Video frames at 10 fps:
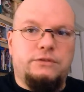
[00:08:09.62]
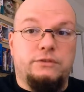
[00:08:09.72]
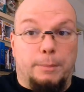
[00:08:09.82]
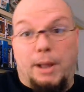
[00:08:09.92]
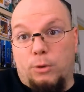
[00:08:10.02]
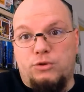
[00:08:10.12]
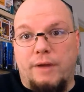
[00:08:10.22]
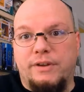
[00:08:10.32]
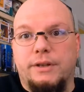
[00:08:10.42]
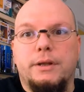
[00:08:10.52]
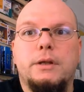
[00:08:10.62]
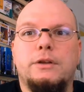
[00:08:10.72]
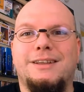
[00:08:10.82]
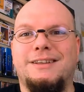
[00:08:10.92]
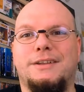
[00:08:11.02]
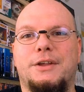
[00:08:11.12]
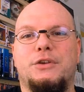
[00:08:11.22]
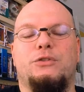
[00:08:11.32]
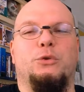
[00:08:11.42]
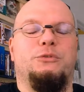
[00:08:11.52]
to PileDrive in,
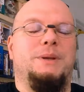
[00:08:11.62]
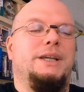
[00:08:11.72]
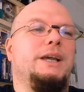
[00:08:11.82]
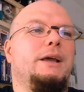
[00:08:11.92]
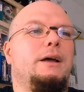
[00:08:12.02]
so to speak.